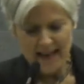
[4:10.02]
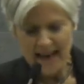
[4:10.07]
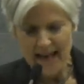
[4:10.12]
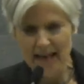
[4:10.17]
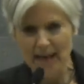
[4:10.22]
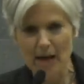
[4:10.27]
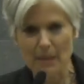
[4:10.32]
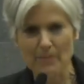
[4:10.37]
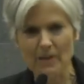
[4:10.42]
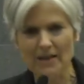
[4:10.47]

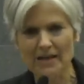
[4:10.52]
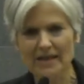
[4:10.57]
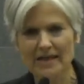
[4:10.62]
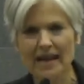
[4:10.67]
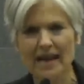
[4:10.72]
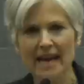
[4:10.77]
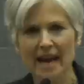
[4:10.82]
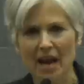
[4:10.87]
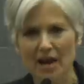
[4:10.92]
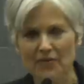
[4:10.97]
And I must
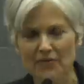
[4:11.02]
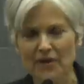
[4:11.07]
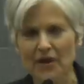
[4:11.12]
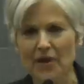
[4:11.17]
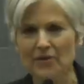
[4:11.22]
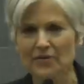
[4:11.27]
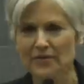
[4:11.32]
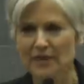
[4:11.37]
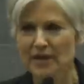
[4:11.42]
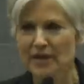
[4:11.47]
say, I
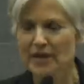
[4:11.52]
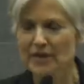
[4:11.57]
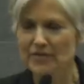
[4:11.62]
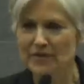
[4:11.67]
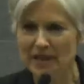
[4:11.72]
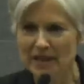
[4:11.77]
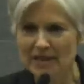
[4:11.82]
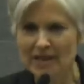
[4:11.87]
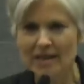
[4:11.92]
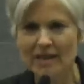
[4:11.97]
felt very
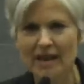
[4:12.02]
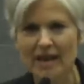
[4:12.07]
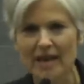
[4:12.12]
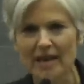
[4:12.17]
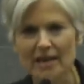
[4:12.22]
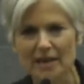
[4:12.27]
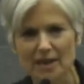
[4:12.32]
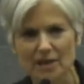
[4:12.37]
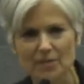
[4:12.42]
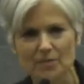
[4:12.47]

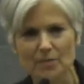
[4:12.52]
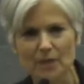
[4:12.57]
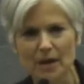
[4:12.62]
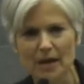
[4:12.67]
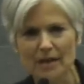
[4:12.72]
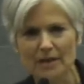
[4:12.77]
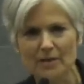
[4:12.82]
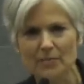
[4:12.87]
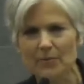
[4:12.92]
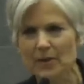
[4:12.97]
vindicated
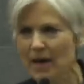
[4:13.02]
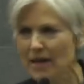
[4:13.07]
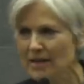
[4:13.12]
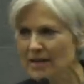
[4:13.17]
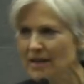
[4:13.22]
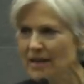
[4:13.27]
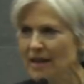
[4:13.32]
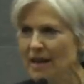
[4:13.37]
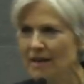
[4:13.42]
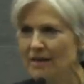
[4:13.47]
when the
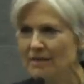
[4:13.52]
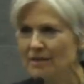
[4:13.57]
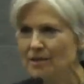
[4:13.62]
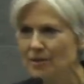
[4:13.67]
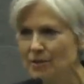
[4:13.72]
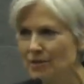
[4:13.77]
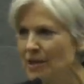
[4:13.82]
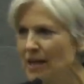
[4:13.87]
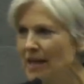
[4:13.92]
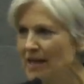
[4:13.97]
president
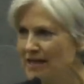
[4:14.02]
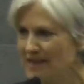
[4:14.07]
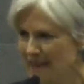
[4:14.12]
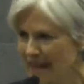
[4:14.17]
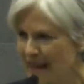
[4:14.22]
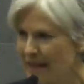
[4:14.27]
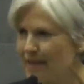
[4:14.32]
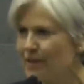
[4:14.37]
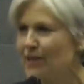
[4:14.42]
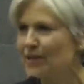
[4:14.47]
two days
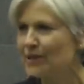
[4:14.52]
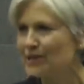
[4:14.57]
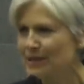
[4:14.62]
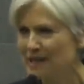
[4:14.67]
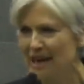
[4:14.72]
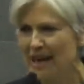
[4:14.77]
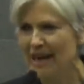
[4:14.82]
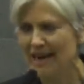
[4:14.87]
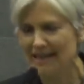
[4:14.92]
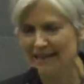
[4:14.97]
later
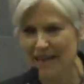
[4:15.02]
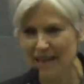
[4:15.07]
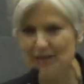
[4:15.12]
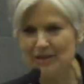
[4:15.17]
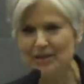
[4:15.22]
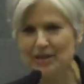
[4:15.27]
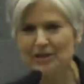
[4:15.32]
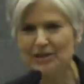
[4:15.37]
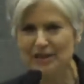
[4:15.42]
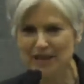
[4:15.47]
said,
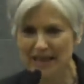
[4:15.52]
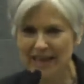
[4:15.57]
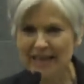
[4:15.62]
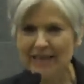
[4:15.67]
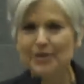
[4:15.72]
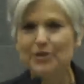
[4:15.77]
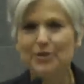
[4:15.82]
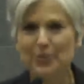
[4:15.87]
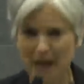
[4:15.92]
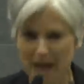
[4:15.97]
Yes,
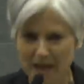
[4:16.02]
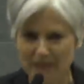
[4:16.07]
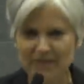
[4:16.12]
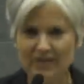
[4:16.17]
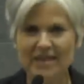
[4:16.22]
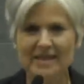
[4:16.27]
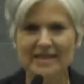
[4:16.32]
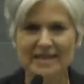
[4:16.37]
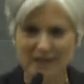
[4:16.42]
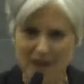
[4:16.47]
indeed, you
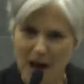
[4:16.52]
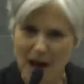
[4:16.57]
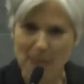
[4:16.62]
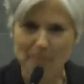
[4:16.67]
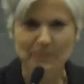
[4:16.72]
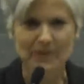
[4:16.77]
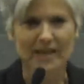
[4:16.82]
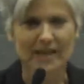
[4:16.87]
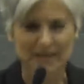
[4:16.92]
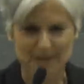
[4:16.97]
have to
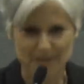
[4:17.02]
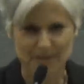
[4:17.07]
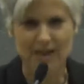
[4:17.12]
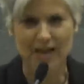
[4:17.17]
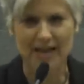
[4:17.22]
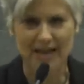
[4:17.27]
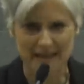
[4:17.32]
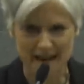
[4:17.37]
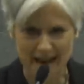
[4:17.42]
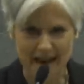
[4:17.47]
stop this
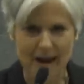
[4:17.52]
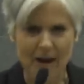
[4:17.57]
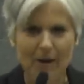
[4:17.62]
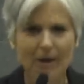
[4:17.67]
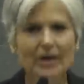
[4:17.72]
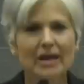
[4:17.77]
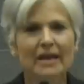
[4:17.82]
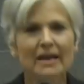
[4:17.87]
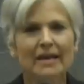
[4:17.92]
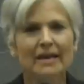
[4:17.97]
right
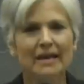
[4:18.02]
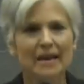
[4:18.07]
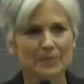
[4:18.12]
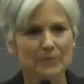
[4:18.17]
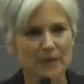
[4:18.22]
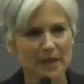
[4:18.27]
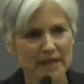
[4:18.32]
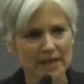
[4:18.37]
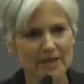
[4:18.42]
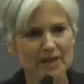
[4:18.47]
now,
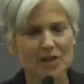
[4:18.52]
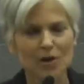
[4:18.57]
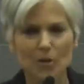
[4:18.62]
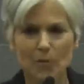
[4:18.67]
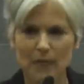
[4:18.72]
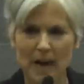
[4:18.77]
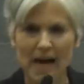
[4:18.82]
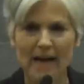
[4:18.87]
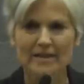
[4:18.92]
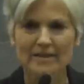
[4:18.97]
and we need to
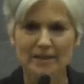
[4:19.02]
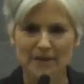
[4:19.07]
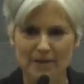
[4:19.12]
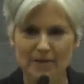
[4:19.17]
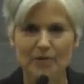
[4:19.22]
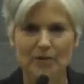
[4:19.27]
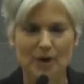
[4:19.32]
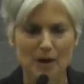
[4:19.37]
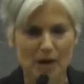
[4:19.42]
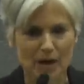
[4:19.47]
go back to
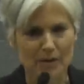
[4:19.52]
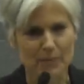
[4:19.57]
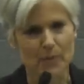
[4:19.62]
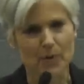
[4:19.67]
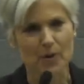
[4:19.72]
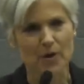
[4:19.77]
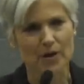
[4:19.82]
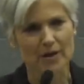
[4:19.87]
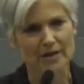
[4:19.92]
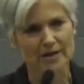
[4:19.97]
the drawing
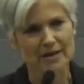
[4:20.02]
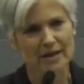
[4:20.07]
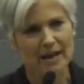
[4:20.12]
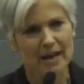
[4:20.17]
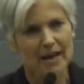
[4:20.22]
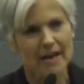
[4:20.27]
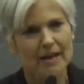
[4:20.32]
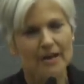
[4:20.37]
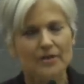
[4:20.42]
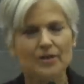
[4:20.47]
boards.
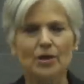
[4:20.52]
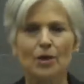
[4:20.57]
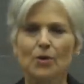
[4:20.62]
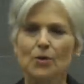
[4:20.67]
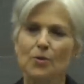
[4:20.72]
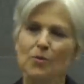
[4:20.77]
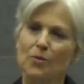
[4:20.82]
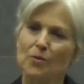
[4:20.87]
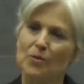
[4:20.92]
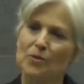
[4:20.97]

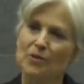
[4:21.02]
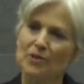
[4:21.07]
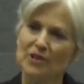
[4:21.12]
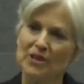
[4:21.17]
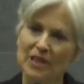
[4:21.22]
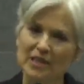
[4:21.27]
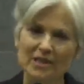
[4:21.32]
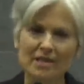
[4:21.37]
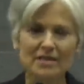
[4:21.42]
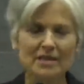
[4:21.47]
So
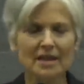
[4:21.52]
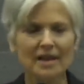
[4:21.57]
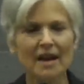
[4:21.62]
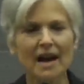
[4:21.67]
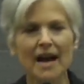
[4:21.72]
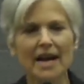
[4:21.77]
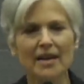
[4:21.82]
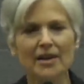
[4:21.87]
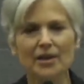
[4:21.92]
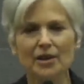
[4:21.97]
this is the
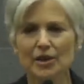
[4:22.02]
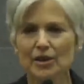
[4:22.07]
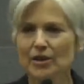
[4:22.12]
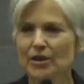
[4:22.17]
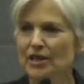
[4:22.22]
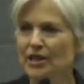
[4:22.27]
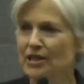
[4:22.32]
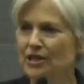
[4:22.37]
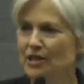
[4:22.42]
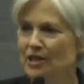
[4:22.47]
kind of
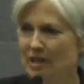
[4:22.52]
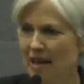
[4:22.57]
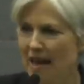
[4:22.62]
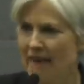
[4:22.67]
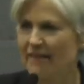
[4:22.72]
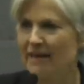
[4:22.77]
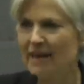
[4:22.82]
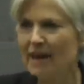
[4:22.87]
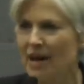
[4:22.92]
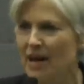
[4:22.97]
courage
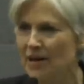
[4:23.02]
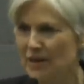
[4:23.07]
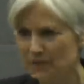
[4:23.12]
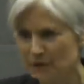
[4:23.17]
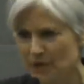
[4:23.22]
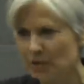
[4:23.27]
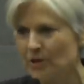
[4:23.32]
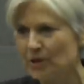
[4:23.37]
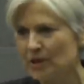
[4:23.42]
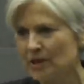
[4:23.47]
and the kind of
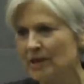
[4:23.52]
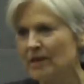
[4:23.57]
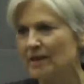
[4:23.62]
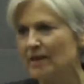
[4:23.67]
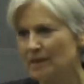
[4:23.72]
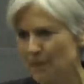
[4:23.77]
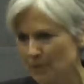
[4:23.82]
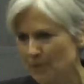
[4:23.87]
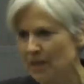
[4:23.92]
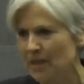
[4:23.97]
unity
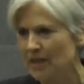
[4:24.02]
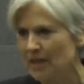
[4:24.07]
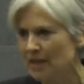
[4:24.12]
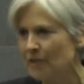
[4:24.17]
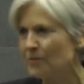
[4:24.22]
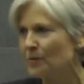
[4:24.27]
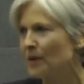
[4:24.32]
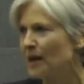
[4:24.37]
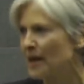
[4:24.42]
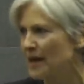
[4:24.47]
that we
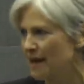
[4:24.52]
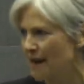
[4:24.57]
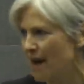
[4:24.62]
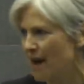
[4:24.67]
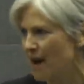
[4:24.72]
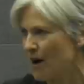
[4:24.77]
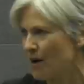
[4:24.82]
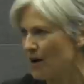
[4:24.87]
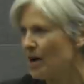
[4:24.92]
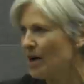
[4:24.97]
need right
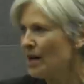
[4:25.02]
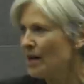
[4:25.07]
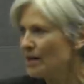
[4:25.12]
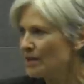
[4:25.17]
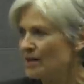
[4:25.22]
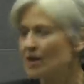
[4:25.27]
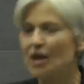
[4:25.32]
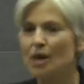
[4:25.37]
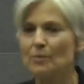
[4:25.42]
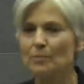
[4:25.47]
now
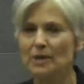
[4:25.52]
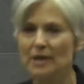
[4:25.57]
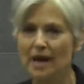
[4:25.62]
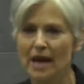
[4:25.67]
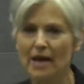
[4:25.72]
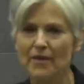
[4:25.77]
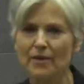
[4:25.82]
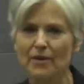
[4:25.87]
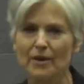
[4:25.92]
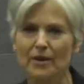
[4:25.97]
to come
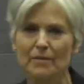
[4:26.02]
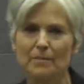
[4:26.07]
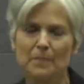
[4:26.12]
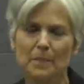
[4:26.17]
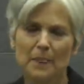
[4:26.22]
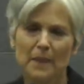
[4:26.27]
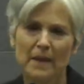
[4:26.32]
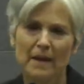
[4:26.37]
together.